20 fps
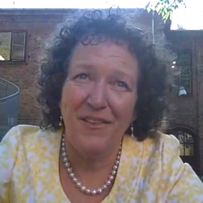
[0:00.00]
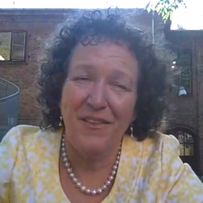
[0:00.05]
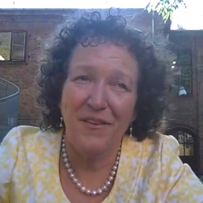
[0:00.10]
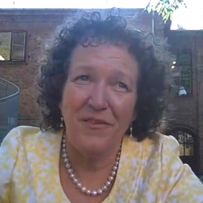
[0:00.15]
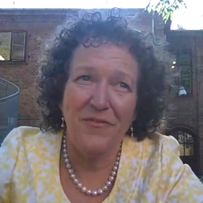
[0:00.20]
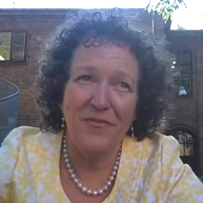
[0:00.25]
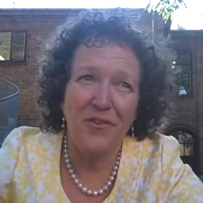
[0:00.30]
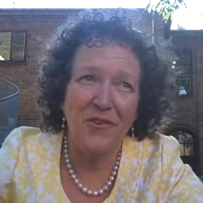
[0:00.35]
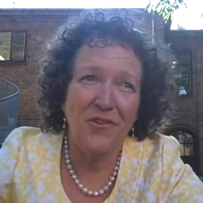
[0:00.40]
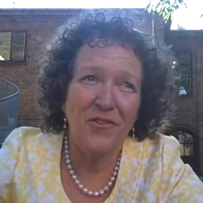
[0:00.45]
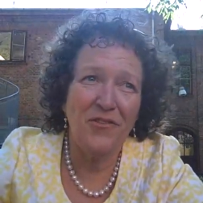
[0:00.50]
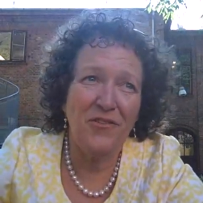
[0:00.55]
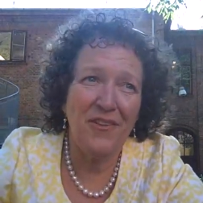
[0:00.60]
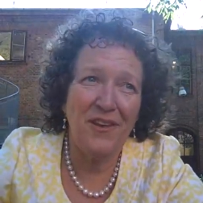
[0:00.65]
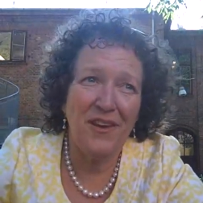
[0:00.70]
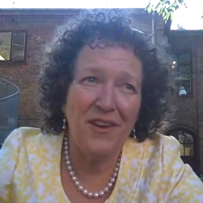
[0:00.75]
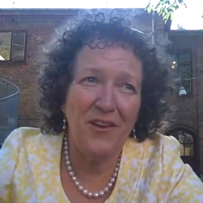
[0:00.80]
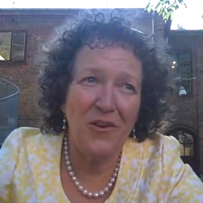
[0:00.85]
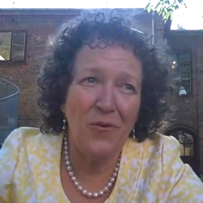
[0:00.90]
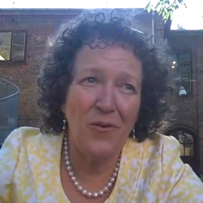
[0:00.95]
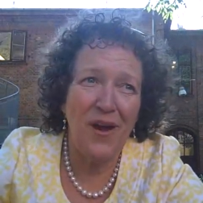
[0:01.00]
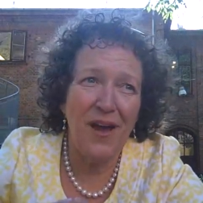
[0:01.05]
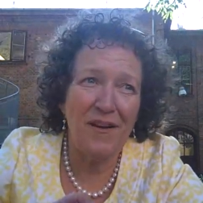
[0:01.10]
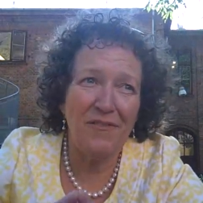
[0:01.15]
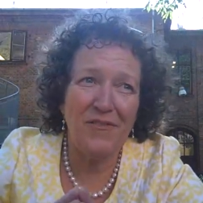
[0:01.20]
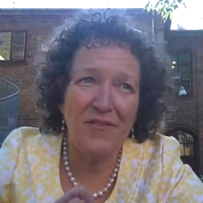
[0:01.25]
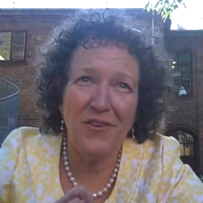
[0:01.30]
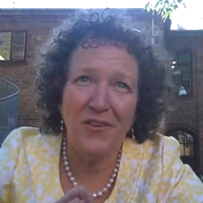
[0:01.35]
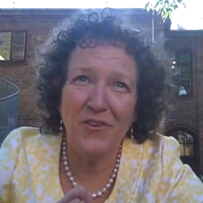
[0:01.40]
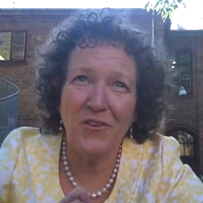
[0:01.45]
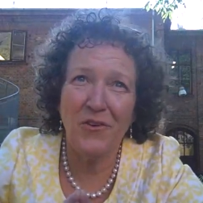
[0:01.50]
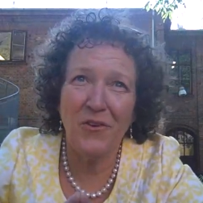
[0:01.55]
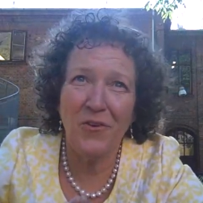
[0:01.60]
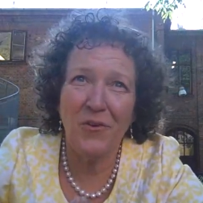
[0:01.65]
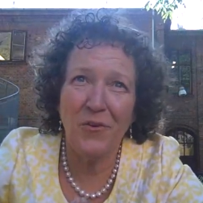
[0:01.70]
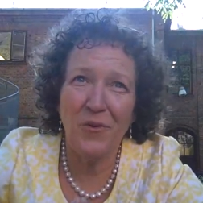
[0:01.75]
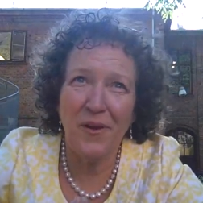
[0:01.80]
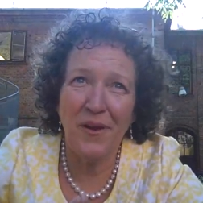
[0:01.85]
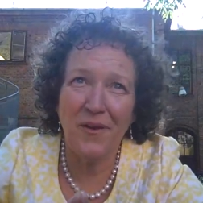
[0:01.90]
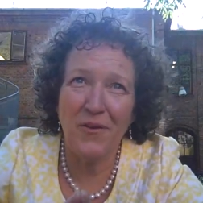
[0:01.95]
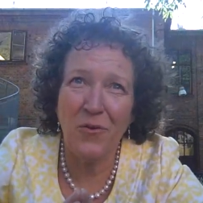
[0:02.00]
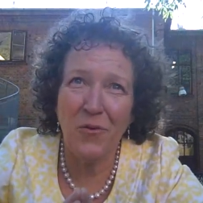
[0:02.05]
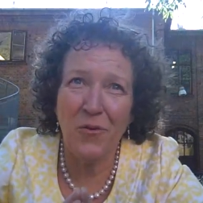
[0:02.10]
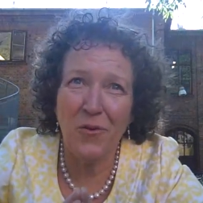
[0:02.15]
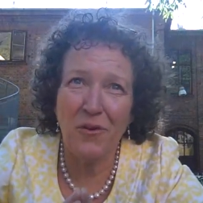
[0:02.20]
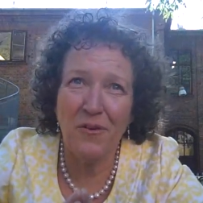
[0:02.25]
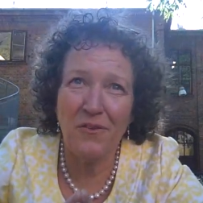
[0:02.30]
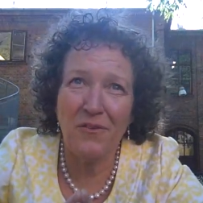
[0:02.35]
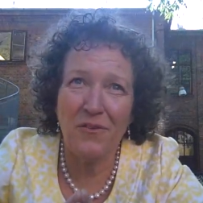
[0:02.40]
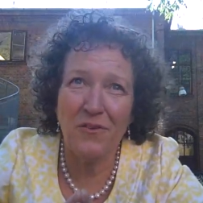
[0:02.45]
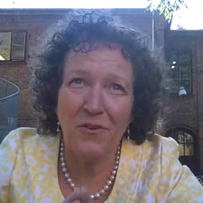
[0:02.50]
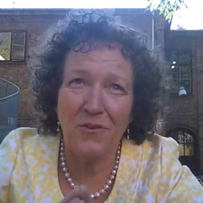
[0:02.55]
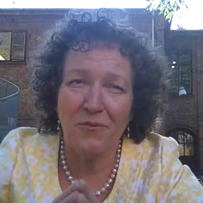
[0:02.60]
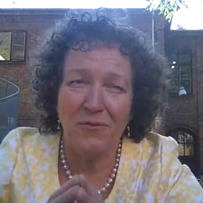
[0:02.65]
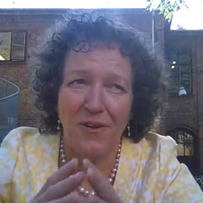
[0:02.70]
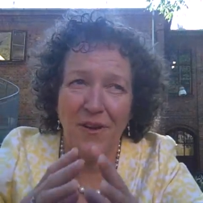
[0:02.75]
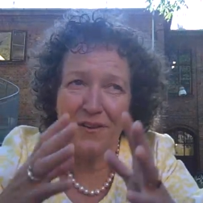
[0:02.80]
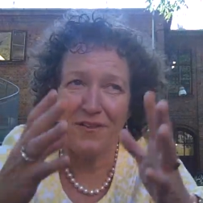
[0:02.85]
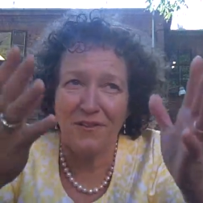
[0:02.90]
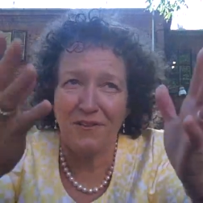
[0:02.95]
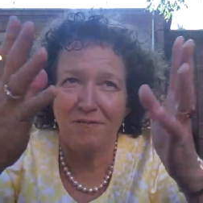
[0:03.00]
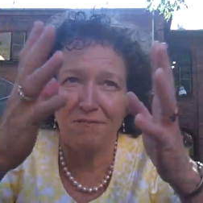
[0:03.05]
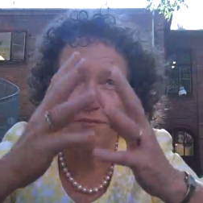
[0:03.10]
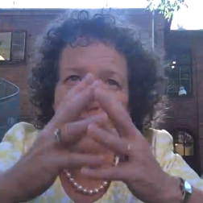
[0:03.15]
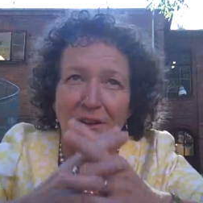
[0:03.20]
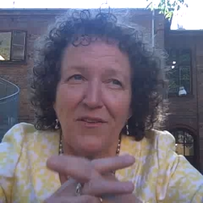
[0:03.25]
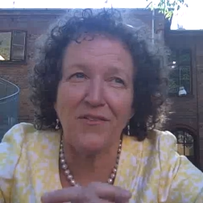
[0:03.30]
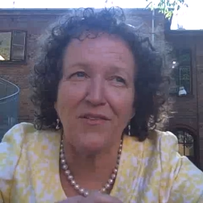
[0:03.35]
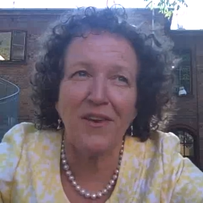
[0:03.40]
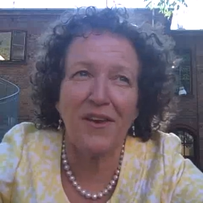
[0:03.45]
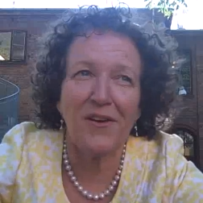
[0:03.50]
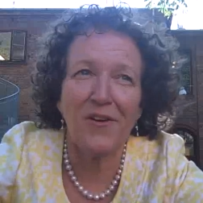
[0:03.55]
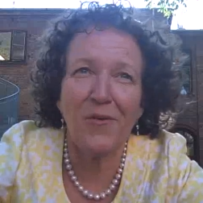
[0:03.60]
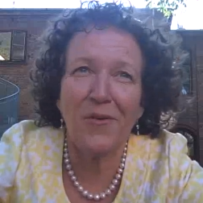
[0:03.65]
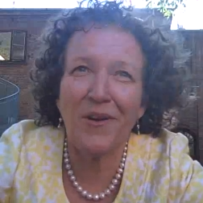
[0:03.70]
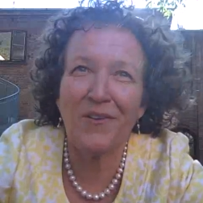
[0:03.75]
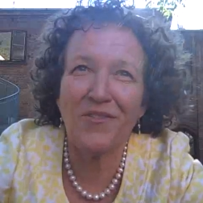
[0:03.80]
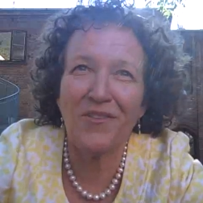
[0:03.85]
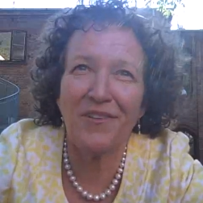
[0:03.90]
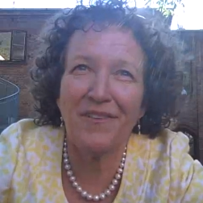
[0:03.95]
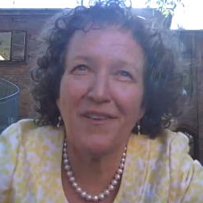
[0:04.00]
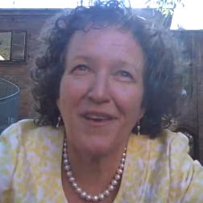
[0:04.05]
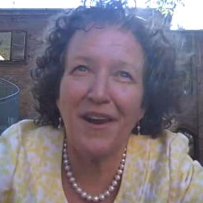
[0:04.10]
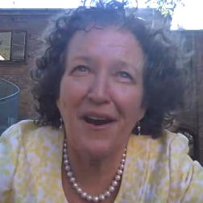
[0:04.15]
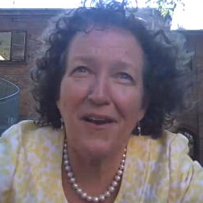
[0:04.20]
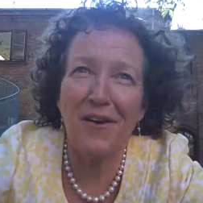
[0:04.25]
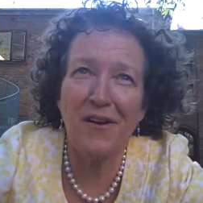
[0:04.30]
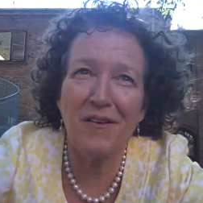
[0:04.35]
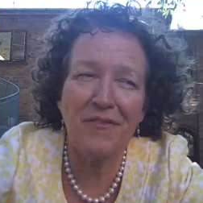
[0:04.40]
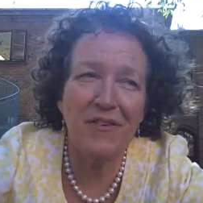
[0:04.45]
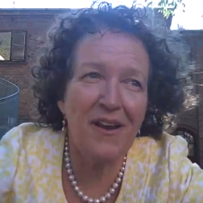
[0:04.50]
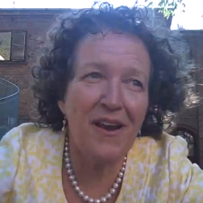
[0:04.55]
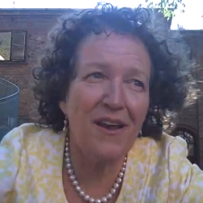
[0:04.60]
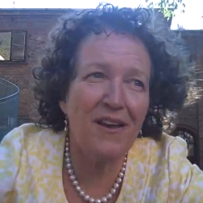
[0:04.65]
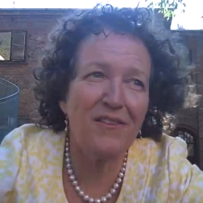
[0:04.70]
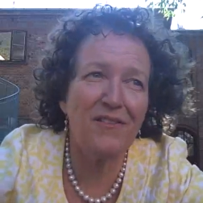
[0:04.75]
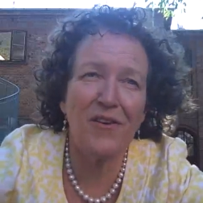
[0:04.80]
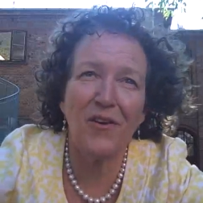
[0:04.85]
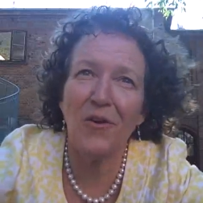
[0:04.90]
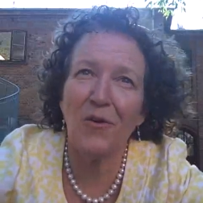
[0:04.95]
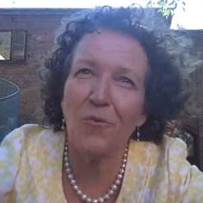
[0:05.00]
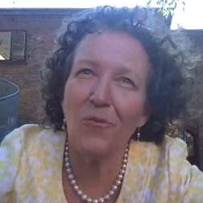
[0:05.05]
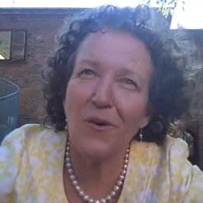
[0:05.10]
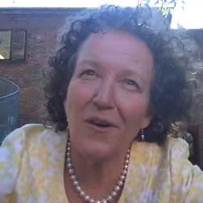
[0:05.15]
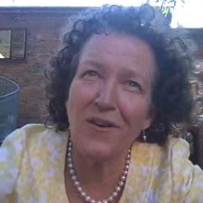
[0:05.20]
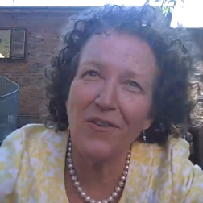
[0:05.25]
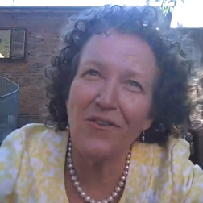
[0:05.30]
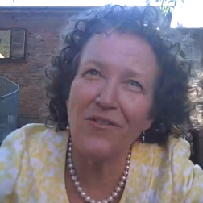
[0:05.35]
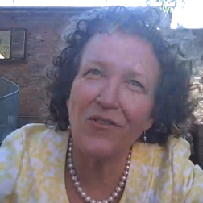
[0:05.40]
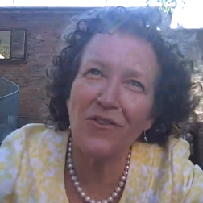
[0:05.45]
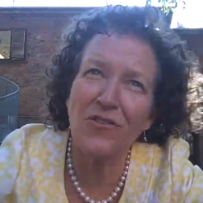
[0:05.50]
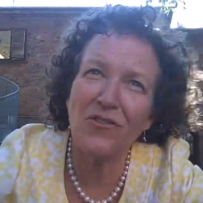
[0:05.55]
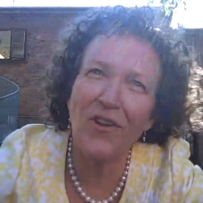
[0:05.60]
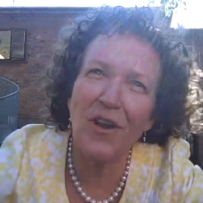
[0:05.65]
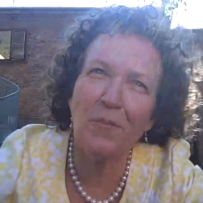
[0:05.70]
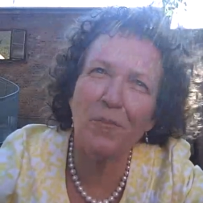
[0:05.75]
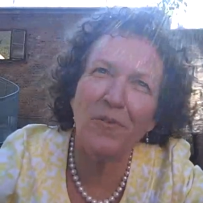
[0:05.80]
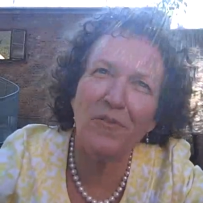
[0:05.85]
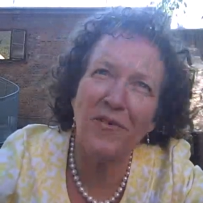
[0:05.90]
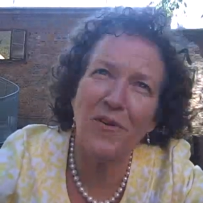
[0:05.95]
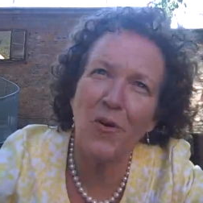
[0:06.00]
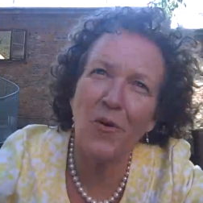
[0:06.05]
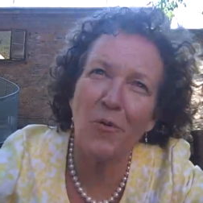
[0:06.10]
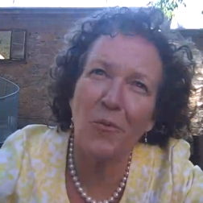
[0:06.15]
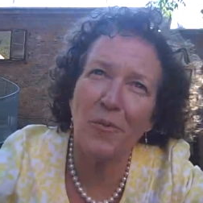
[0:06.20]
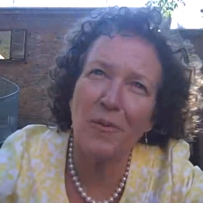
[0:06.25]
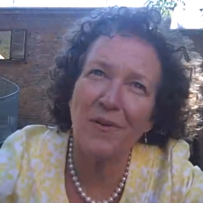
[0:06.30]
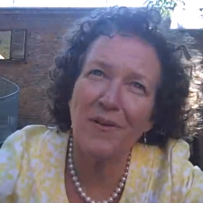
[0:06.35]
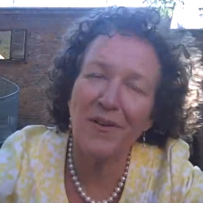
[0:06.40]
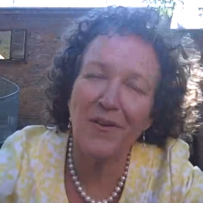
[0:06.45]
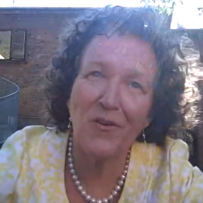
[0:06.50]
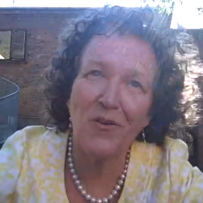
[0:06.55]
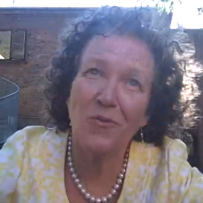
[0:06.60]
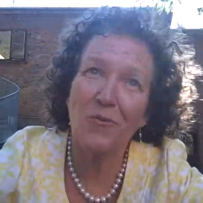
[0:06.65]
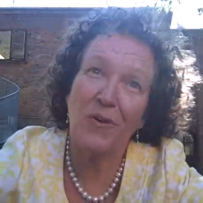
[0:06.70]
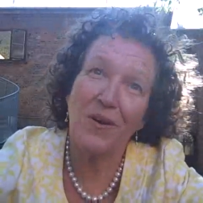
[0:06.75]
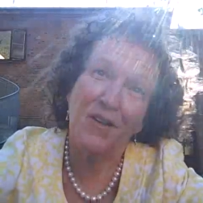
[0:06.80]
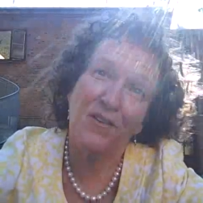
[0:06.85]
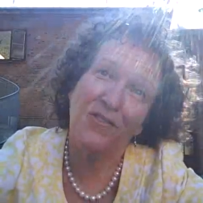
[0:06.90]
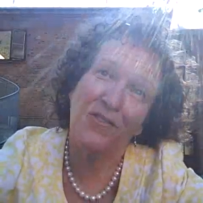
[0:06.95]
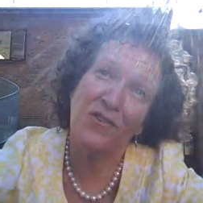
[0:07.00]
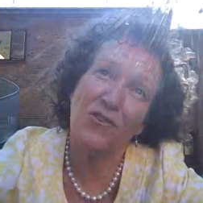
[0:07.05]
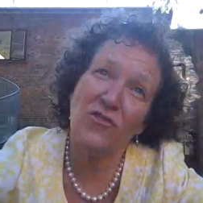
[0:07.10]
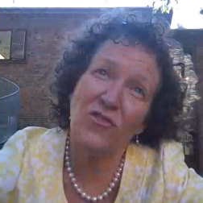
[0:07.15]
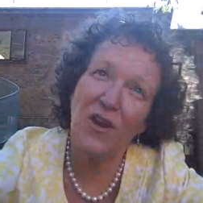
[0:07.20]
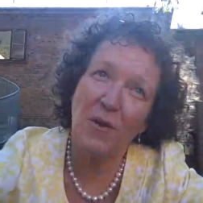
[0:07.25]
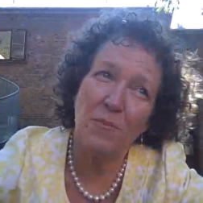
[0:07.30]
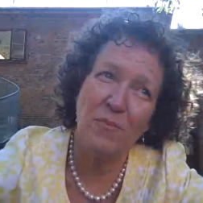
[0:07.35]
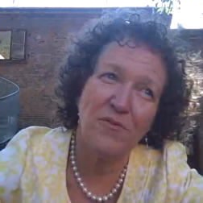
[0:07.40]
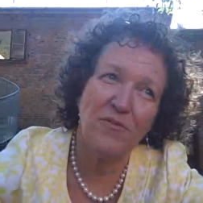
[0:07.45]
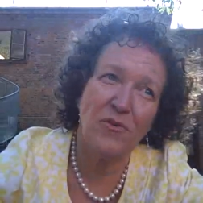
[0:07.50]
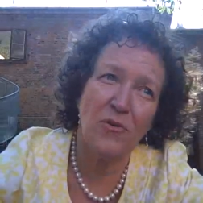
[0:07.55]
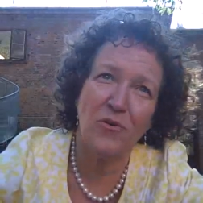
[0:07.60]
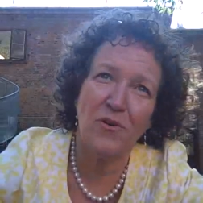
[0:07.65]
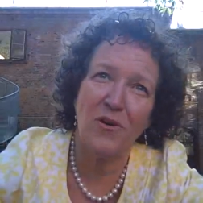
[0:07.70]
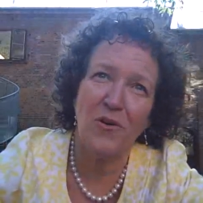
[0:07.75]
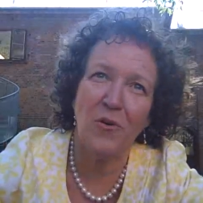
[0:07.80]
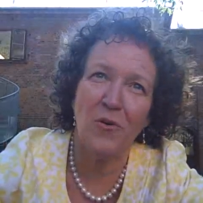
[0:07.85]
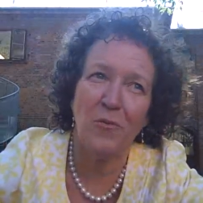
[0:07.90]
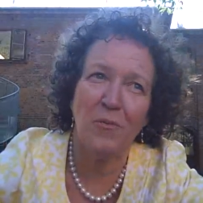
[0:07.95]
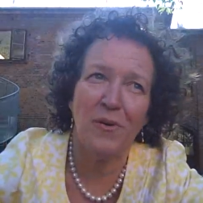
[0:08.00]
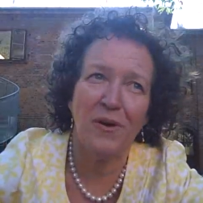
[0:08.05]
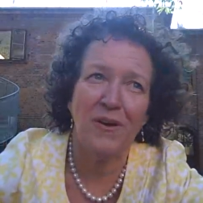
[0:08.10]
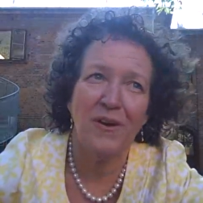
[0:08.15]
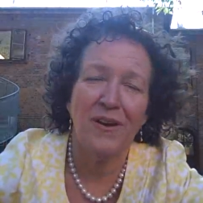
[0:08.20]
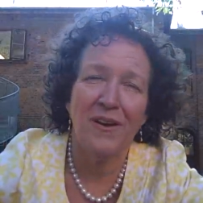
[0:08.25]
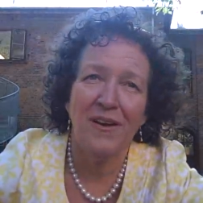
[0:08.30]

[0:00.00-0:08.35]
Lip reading: The first thing you have to do in order to, let's say a question that I often ask, what is the shape of hope? Or what is the shape of your hope?